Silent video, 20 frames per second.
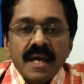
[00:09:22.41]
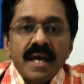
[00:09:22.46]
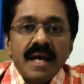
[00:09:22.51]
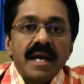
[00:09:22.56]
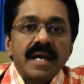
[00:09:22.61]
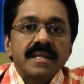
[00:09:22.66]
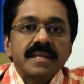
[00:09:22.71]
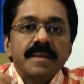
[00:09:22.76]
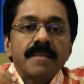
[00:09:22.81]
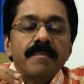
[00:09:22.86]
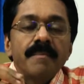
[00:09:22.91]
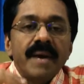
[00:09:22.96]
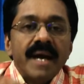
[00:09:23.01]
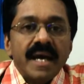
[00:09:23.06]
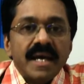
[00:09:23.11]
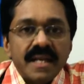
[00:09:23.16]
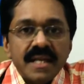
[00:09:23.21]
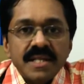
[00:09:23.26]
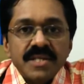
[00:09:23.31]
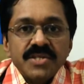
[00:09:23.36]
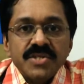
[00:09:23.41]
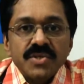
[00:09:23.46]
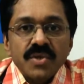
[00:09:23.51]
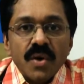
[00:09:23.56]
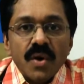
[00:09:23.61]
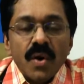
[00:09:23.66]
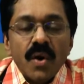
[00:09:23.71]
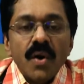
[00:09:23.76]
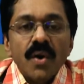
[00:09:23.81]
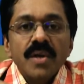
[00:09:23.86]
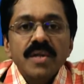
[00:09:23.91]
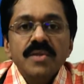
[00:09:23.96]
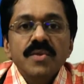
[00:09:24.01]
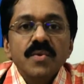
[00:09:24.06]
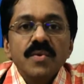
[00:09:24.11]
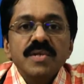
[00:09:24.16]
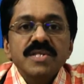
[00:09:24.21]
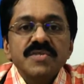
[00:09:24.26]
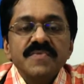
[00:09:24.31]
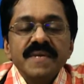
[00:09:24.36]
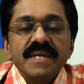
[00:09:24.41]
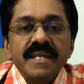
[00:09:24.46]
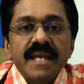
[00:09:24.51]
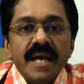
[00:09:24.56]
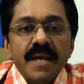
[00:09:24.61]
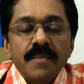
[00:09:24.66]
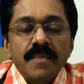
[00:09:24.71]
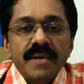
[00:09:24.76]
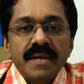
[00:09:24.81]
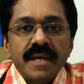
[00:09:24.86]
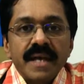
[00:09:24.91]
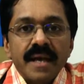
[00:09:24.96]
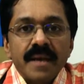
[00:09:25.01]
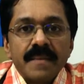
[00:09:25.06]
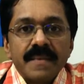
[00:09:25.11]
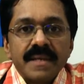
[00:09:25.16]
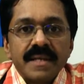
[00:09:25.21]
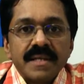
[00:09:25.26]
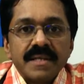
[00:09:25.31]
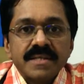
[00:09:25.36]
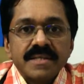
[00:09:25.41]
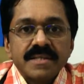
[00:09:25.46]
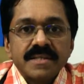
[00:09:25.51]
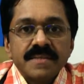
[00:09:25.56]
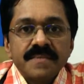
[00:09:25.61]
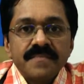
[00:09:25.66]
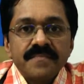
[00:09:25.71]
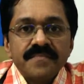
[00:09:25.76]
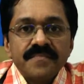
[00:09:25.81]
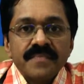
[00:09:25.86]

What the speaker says: And the parents or those with type 1 diabetes